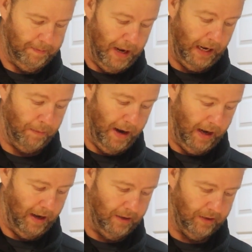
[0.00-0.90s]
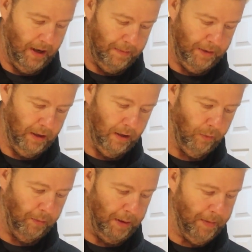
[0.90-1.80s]
bacon mayonnaised up, and then
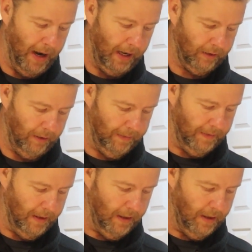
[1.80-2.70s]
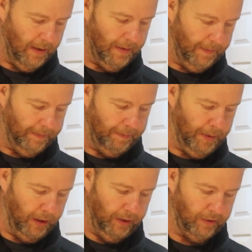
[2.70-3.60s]
we'll be back to
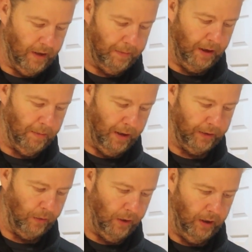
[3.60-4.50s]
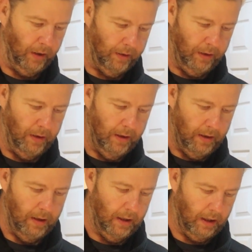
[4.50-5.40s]
build these up, get them on the griddle,
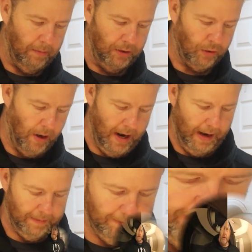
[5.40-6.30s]
and give them a try.